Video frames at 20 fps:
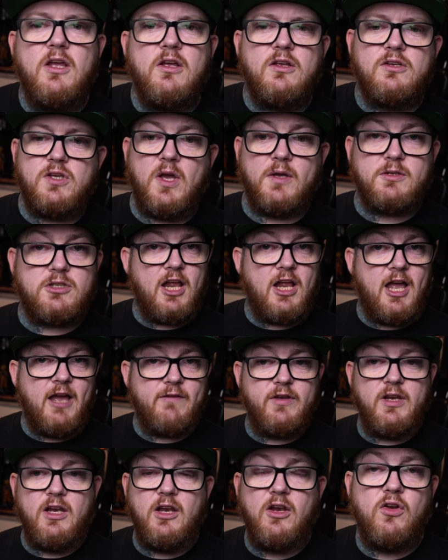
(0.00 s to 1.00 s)
So I'm to have
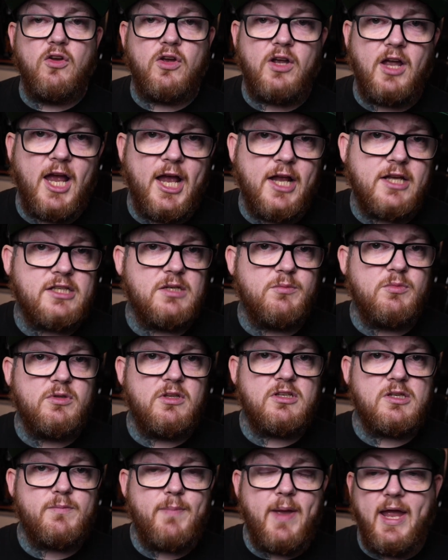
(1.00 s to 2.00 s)
a little look at some of the
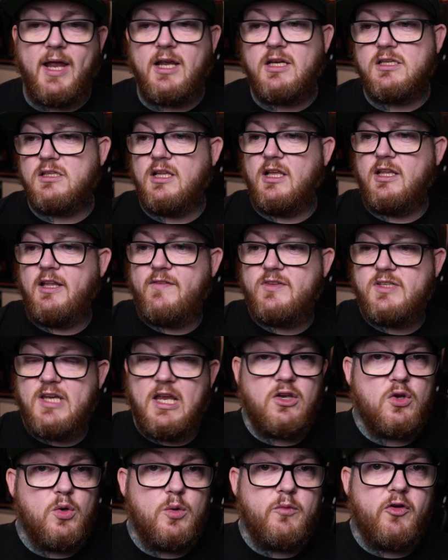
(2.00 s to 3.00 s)
specs that they've
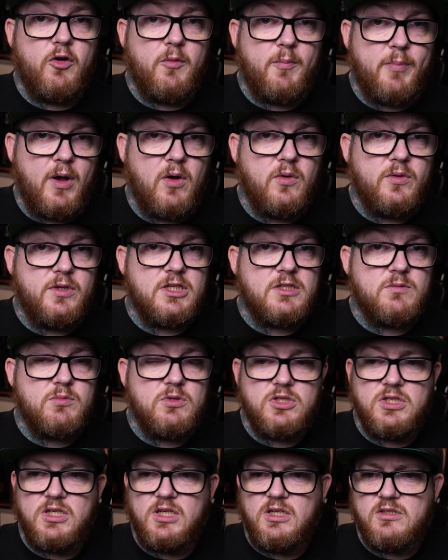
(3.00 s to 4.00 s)
sent over about this
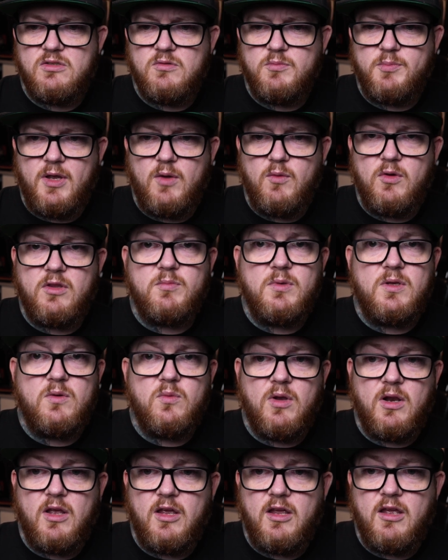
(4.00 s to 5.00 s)
machine. So bear with me
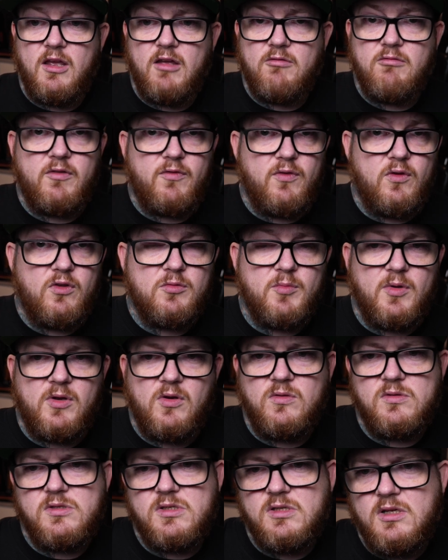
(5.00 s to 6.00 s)
while I refer to my
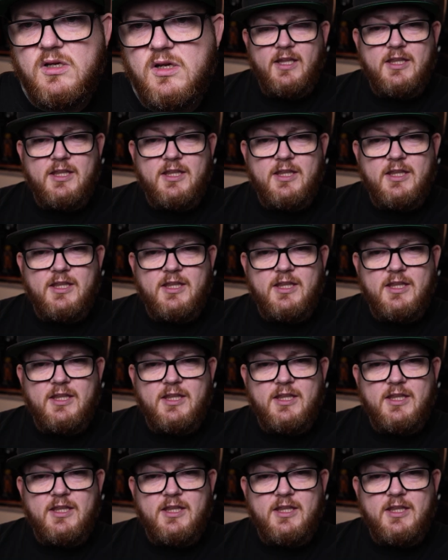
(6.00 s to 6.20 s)
notes.